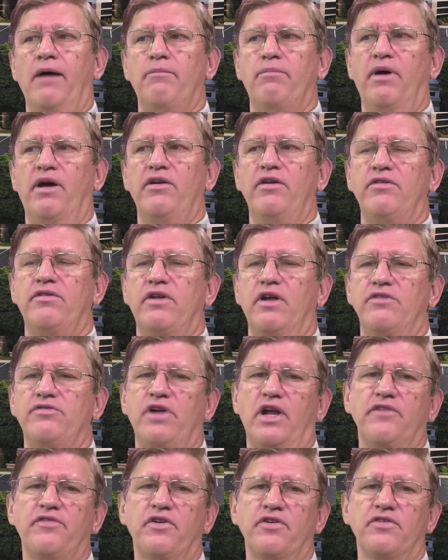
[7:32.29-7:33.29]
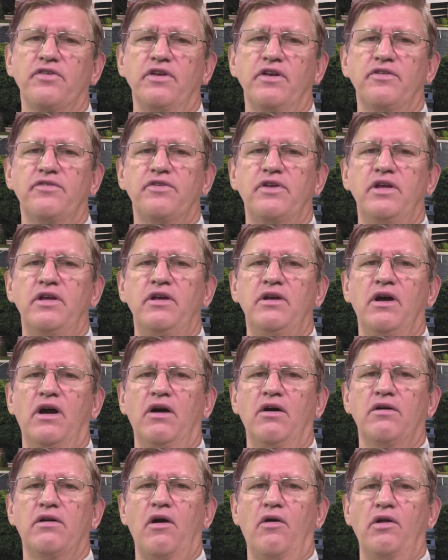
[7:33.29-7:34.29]
But Jennifer Silinski,
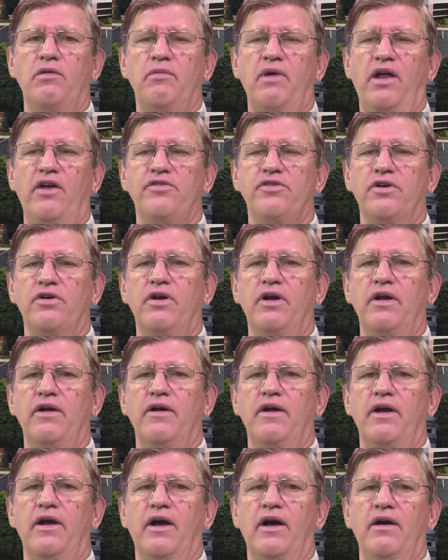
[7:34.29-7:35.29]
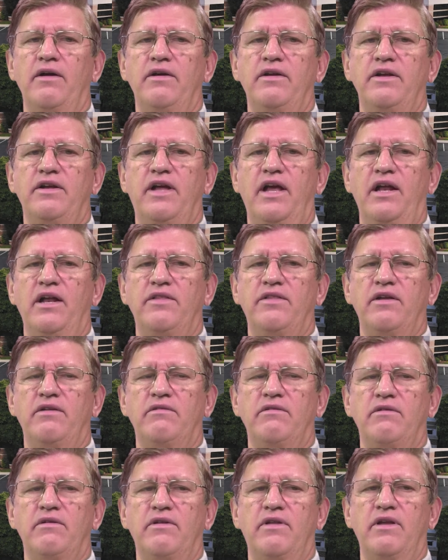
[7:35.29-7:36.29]
our accounting manager, indicated
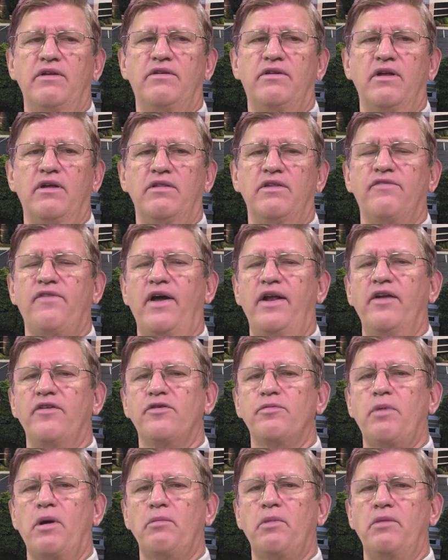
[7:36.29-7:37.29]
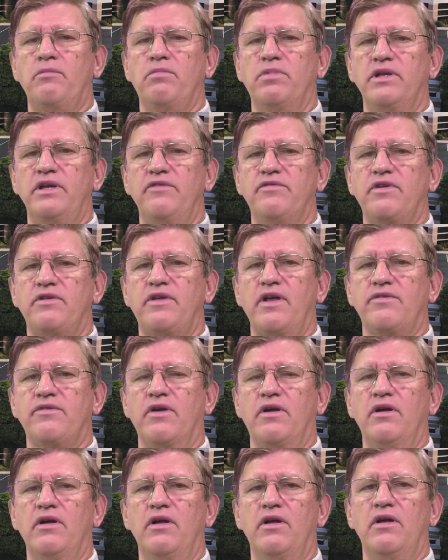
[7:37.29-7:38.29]
that the finance department believes that that's
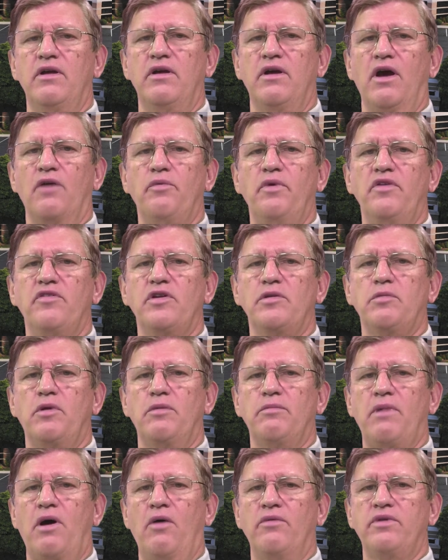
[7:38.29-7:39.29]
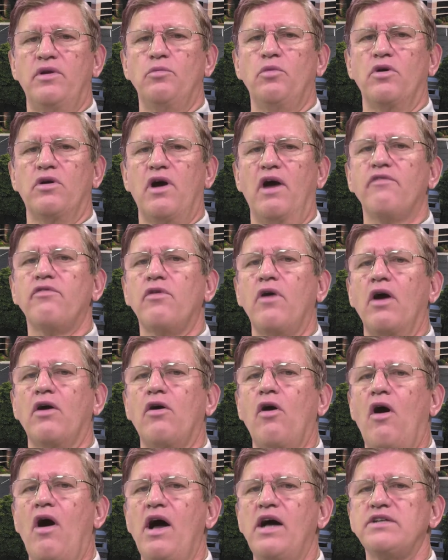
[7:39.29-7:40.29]
a reasonable amount and will cover our
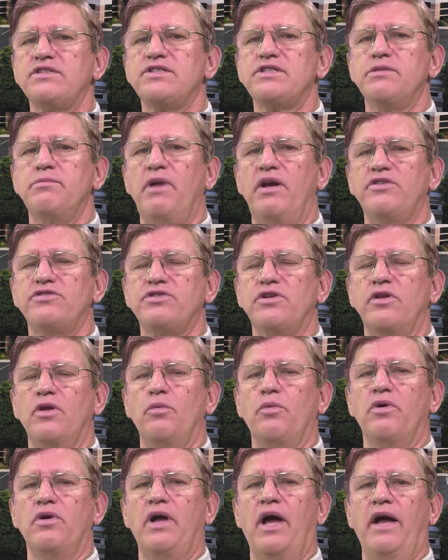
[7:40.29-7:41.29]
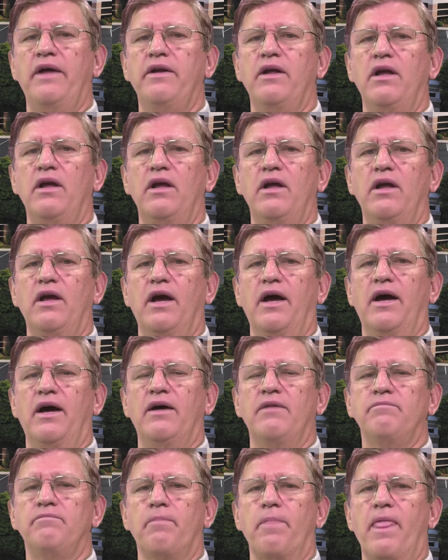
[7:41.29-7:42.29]
costs to make sure that we're not,
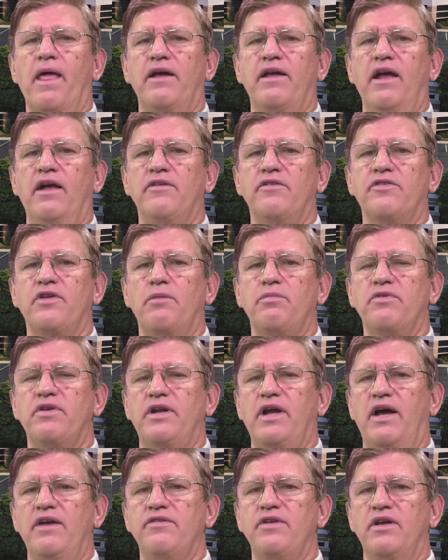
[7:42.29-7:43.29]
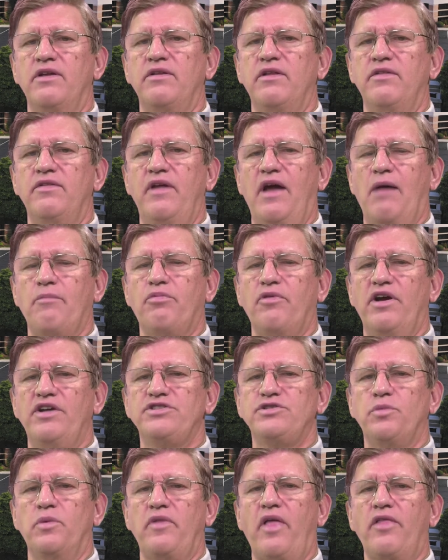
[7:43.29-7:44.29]
again, subsidizing the
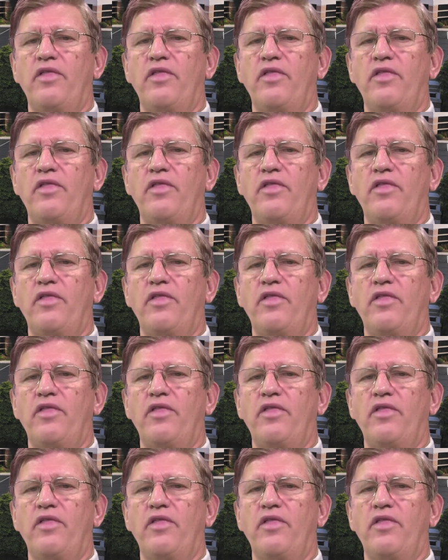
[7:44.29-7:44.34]
operation with